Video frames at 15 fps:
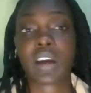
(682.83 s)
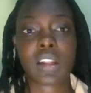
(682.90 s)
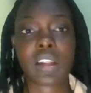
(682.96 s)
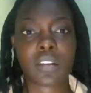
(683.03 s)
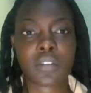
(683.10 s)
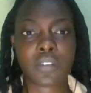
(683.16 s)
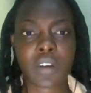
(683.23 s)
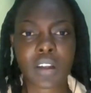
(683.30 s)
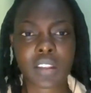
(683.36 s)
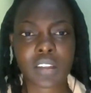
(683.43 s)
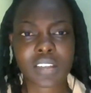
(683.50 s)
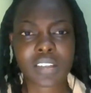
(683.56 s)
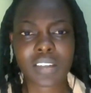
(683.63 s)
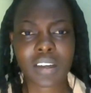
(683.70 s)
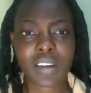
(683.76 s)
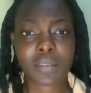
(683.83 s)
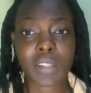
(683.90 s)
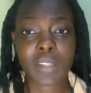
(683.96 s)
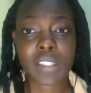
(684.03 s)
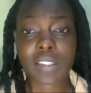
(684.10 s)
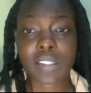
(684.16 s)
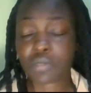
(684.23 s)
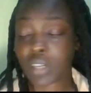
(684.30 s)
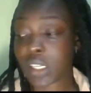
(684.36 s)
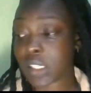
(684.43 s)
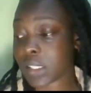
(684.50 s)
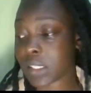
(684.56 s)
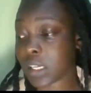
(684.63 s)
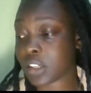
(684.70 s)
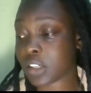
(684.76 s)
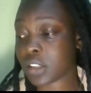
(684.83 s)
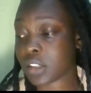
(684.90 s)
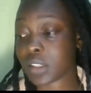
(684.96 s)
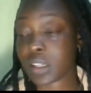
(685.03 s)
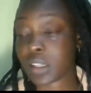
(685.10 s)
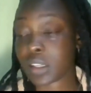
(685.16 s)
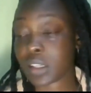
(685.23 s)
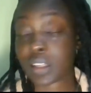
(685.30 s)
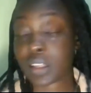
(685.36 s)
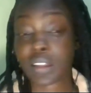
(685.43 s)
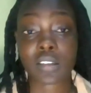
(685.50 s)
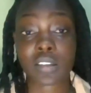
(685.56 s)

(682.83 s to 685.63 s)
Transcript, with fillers: And the fact that um, it's really sad to see that